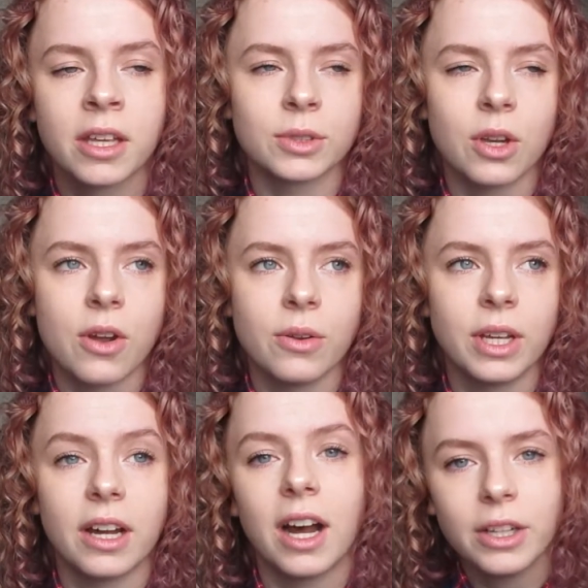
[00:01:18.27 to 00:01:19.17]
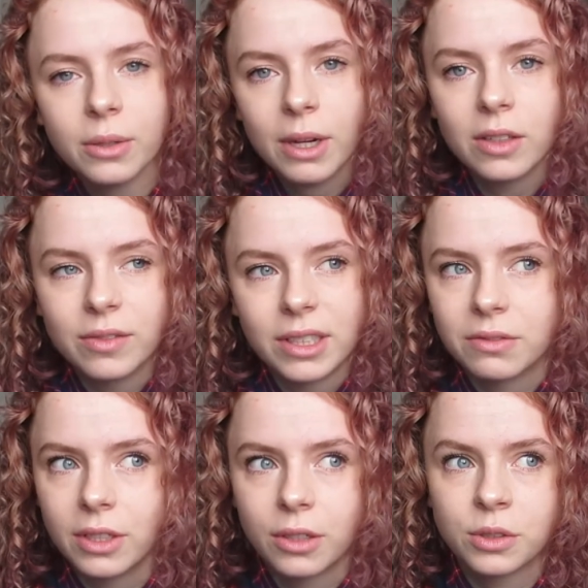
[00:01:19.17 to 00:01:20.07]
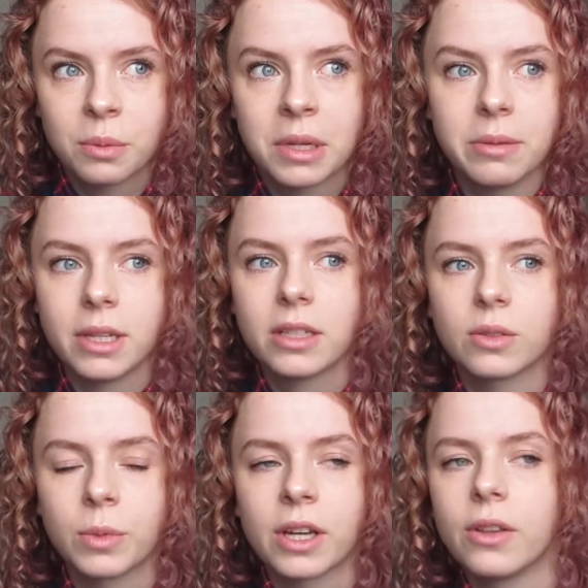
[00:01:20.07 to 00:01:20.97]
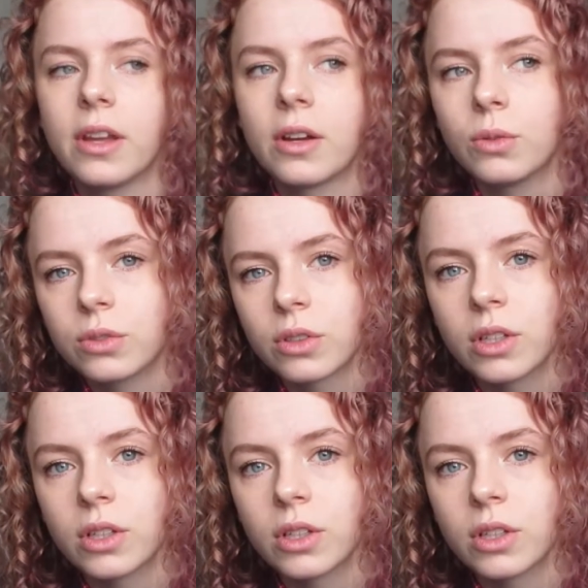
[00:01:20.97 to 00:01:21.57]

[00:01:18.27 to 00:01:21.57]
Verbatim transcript: so yeah I know I love these videos so maybe someone out there also